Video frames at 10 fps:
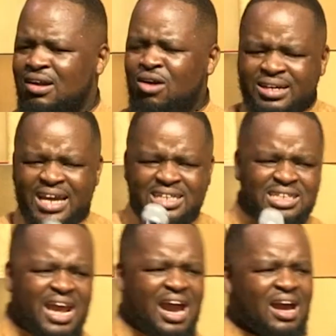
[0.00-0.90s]

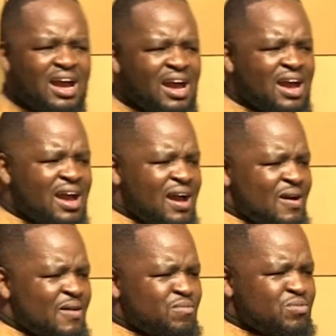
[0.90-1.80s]
Occasional.
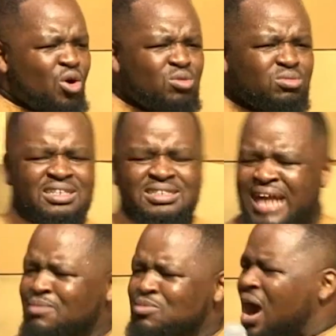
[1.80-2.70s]
The only
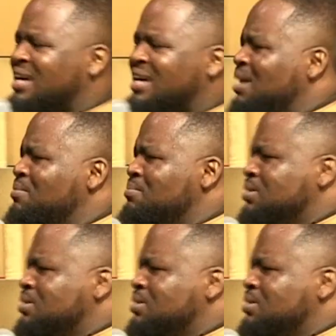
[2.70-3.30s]
time you are coming